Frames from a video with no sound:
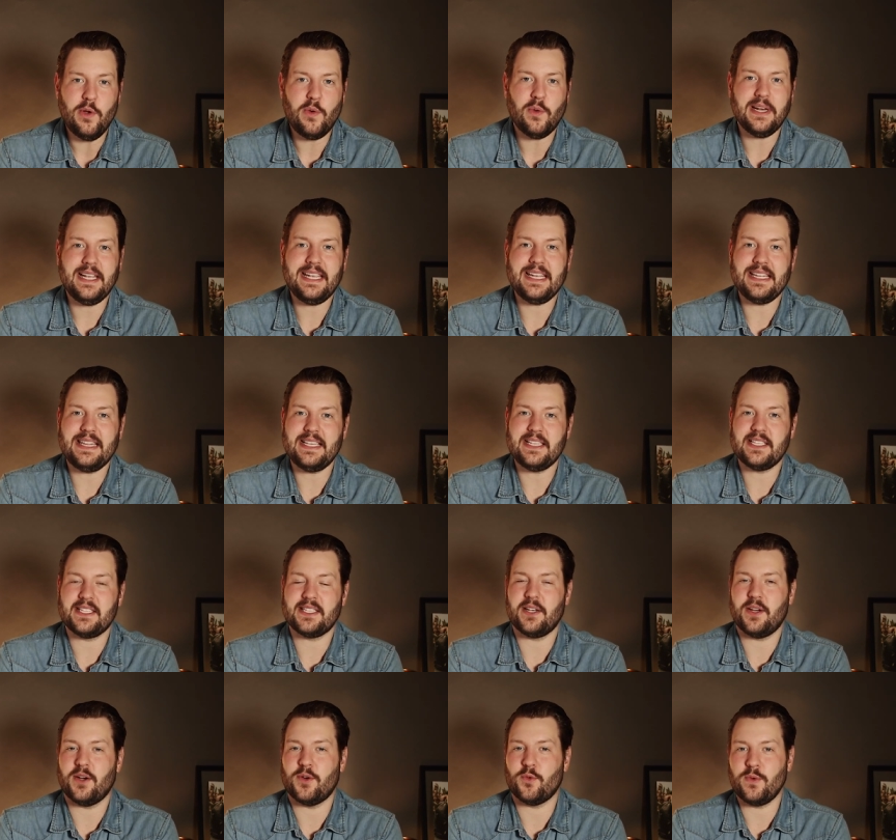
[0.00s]
We want to get
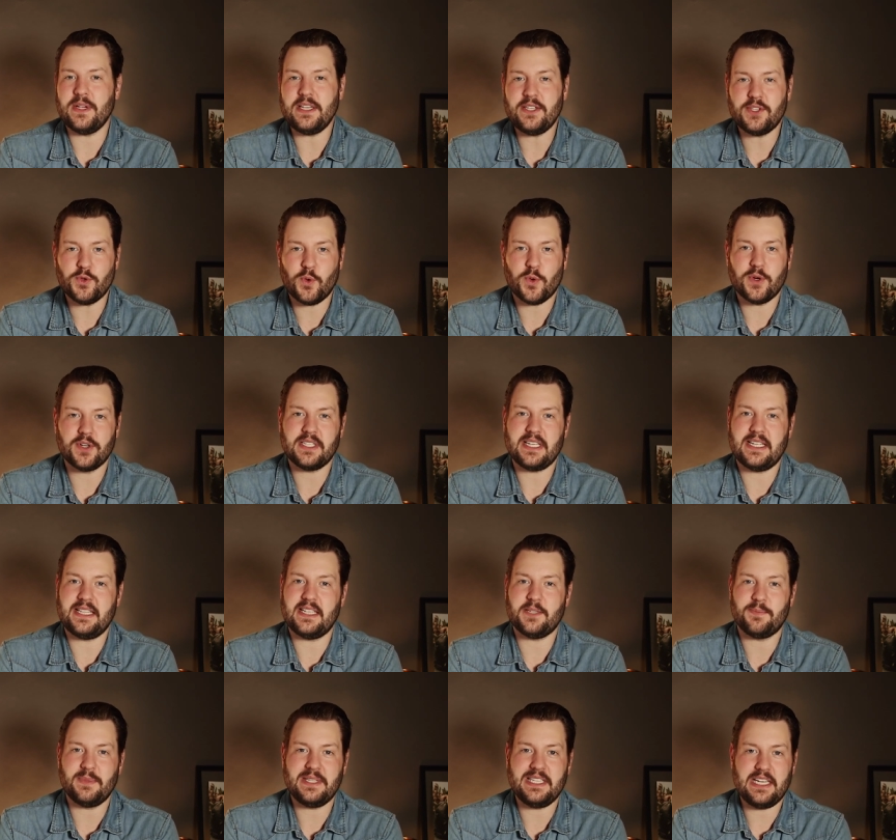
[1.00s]
this uh, resource and
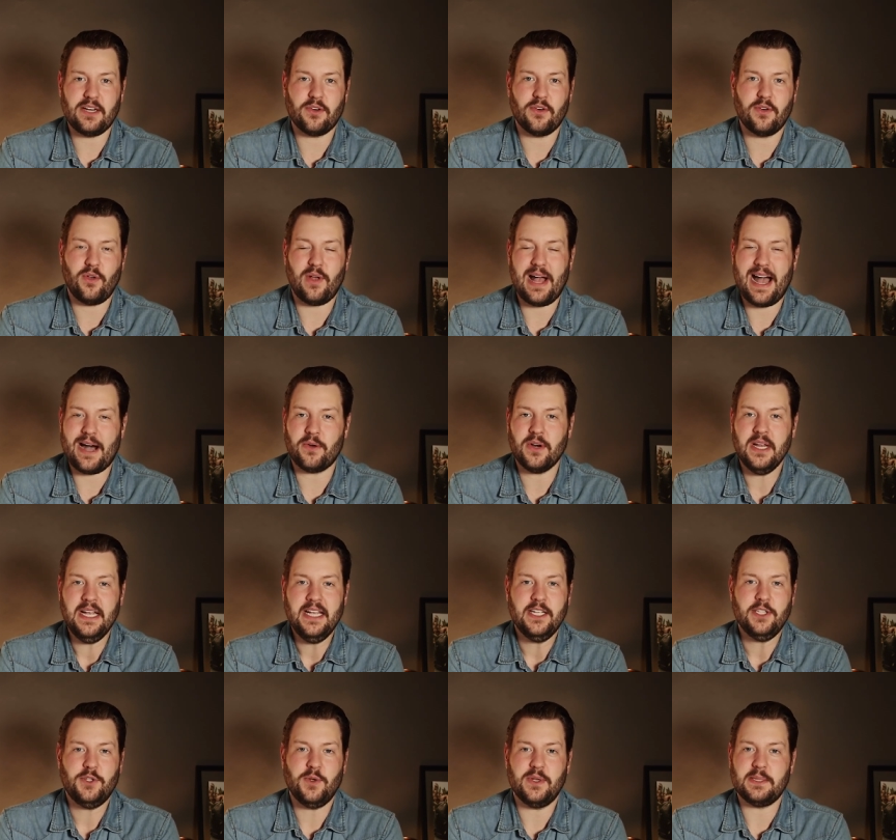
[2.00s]
this material out
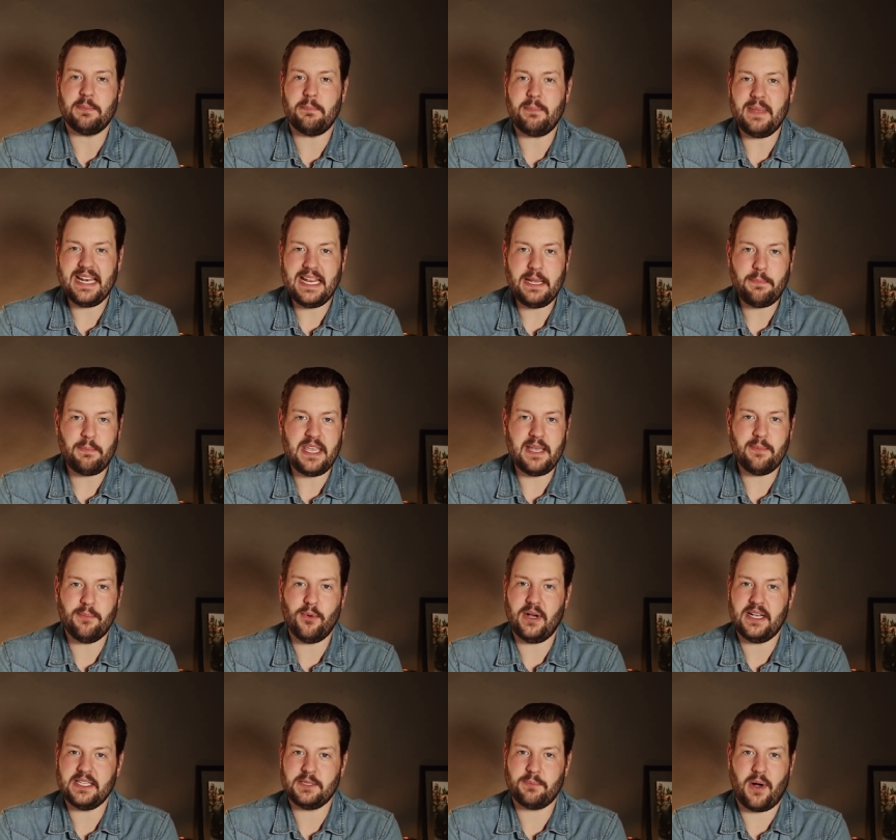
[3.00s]
to as many
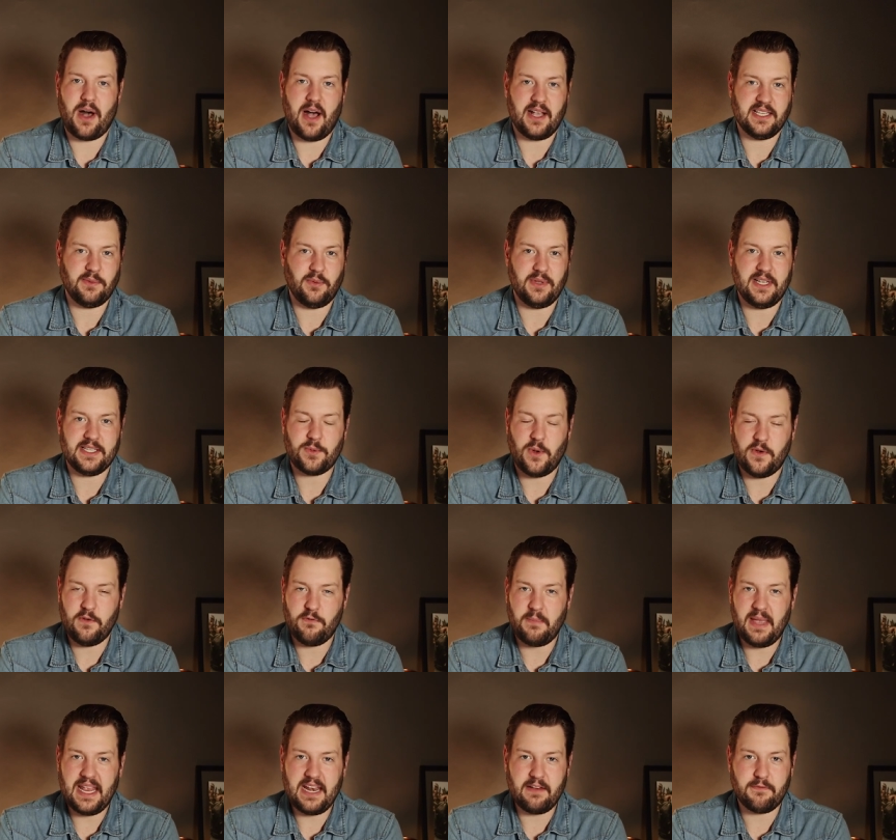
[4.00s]
people as possible. That's why
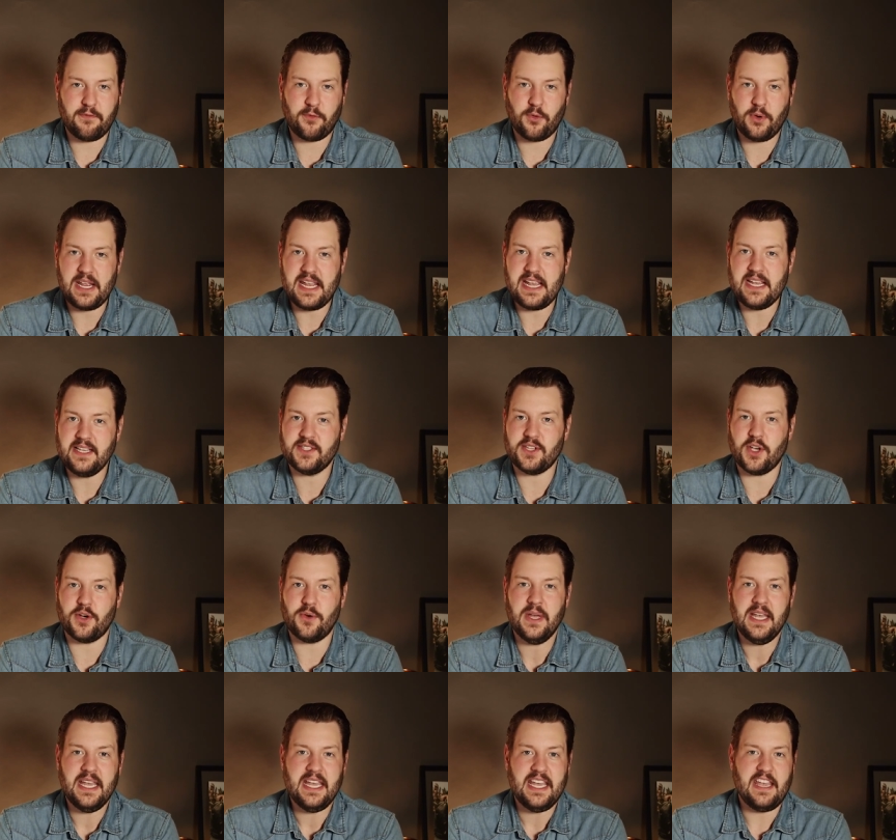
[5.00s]
we've made it free.
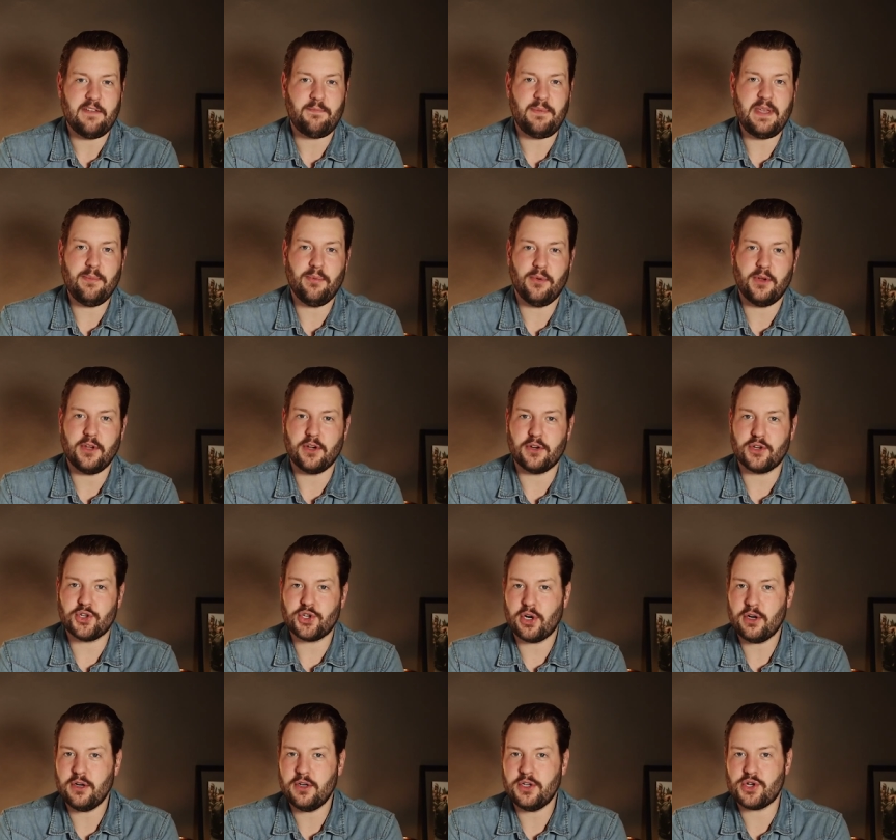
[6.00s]
So if people in your
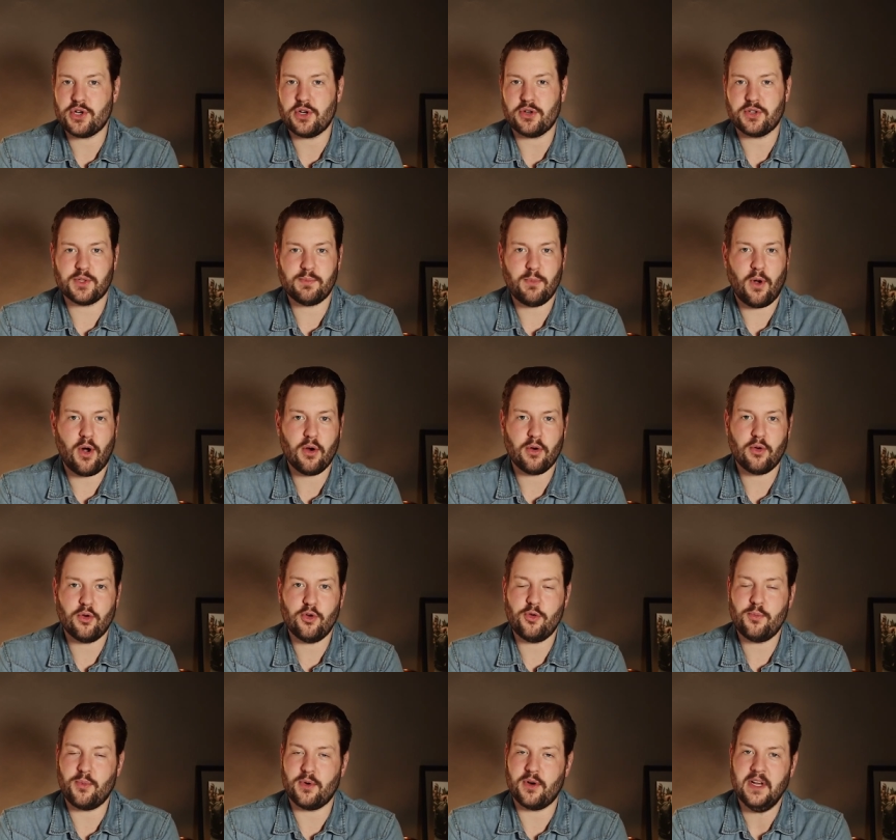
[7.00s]
church or your small
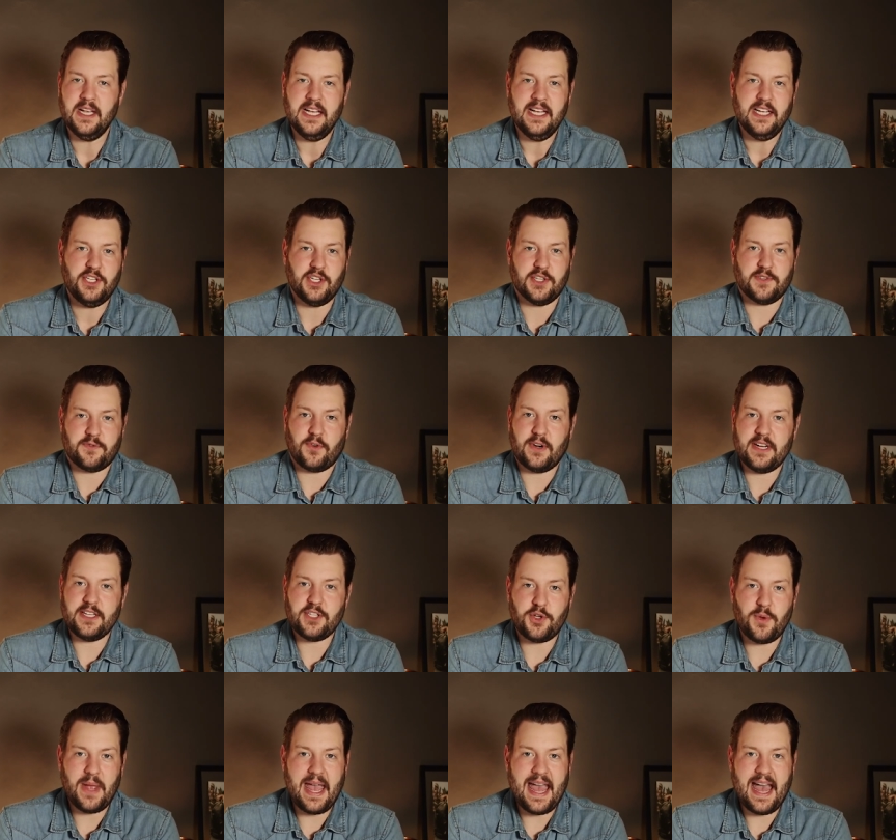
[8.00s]
group or just
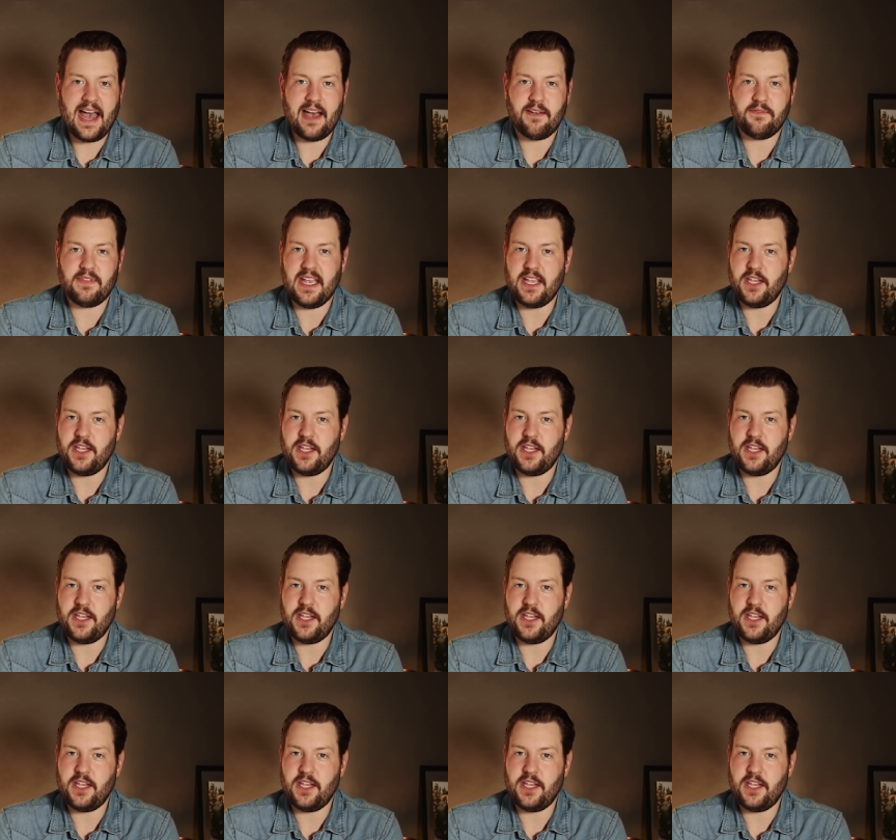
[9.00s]
friends you have